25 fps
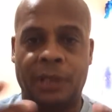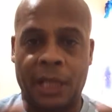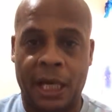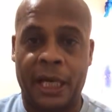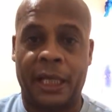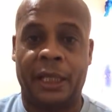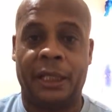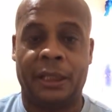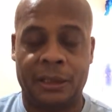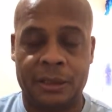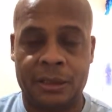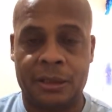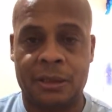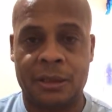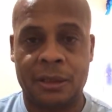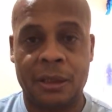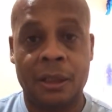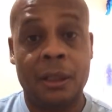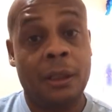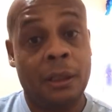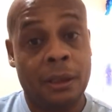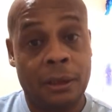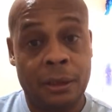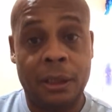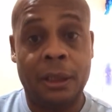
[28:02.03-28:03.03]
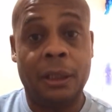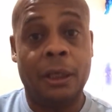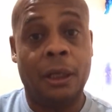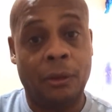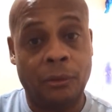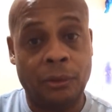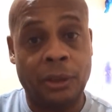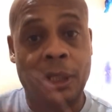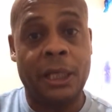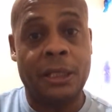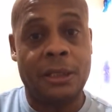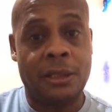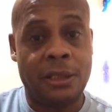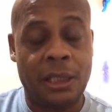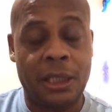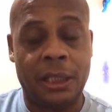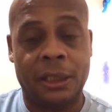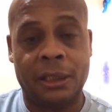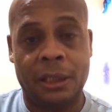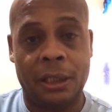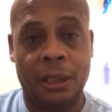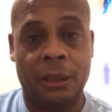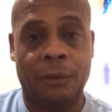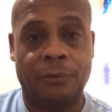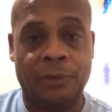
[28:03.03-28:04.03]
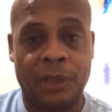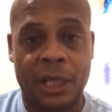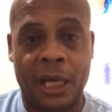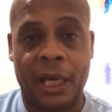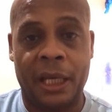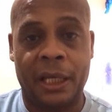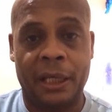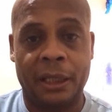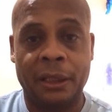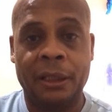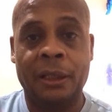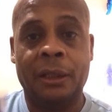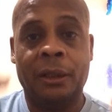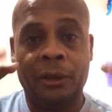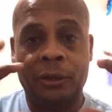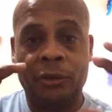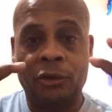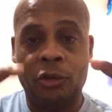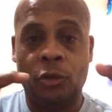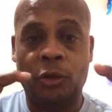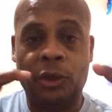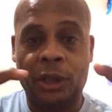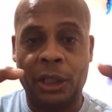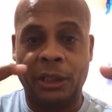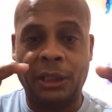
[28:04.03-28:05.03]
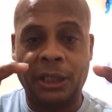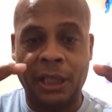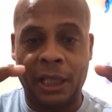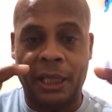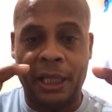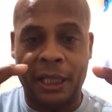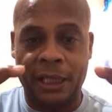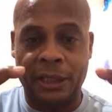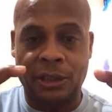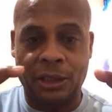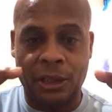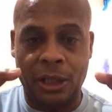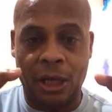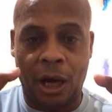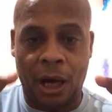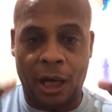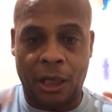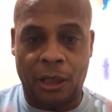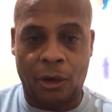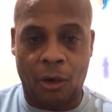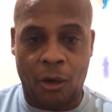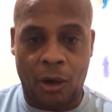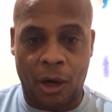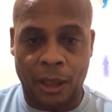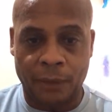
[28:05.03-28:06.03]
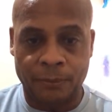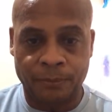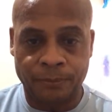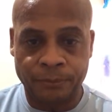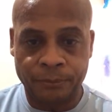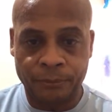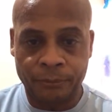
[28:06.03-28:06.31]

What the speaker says: days. Then on that 60th day, you get that ACR card.